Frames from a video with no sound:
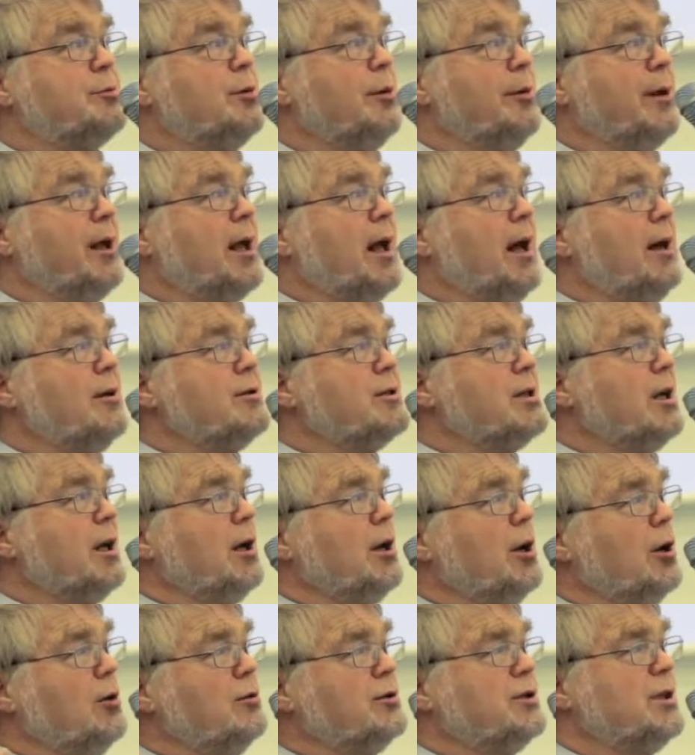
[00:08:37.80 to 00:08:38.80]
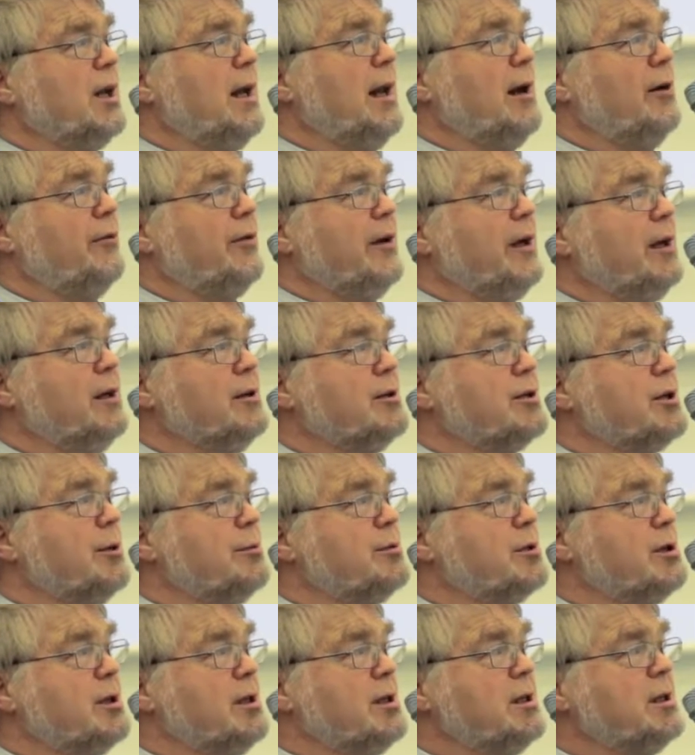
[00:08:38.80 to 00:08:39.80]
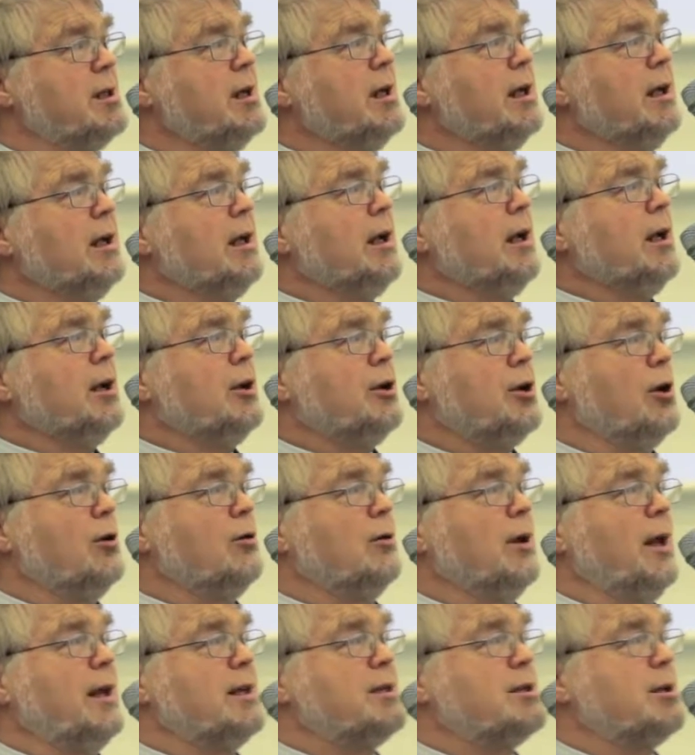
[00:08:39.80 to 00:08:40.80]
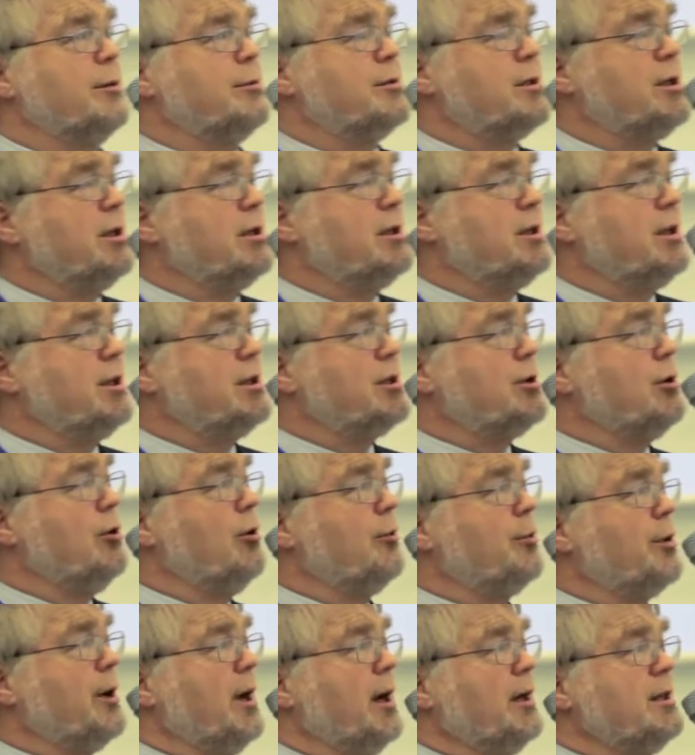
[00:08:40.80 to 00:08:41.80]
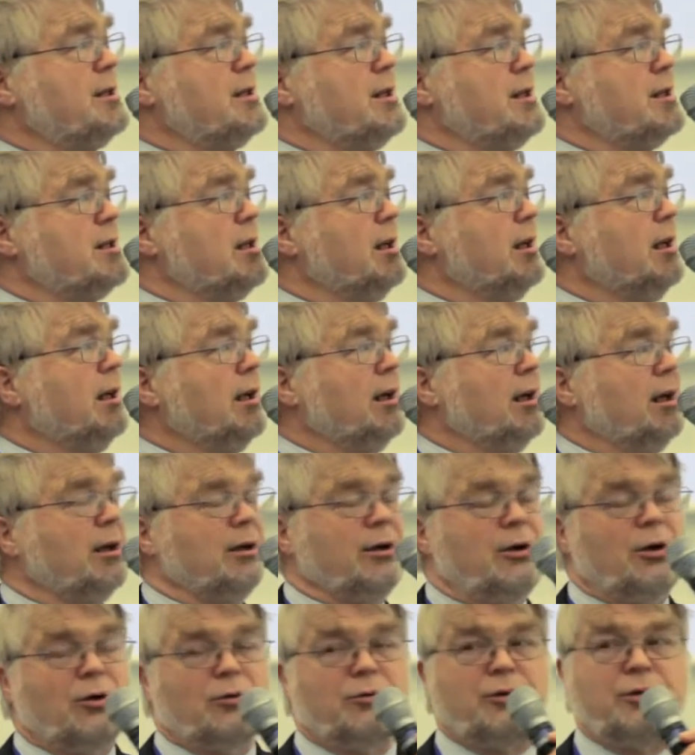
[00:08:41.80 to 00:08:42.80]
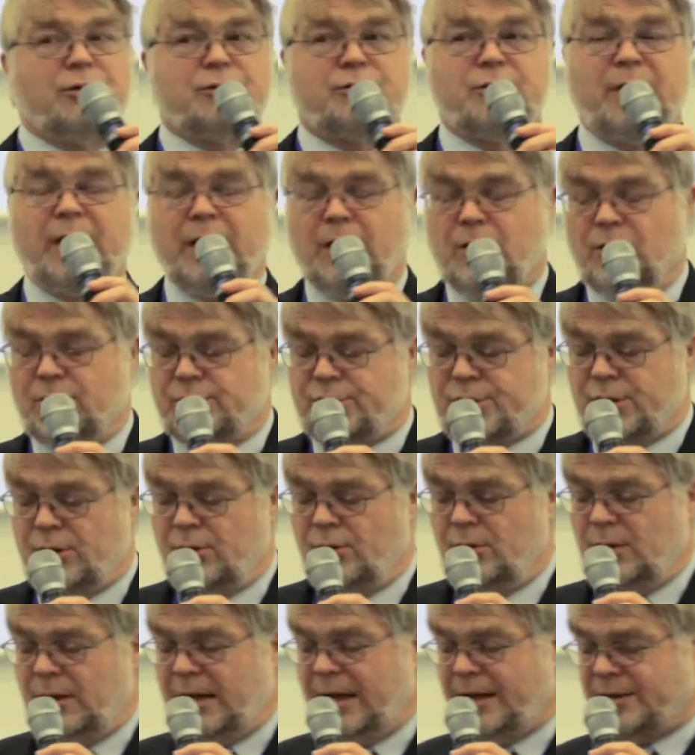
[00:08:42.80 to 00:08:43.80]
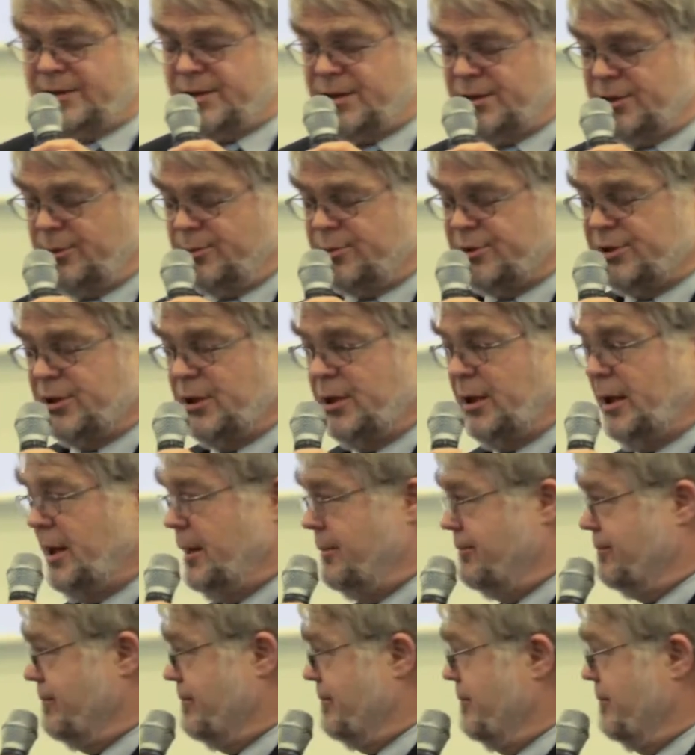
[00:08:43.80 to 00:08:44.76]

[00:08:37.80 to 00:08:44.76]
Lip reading: public housing, don't allow for hidden subsidies, don't let subsidies distort prices, and don't use rent control as subsidy.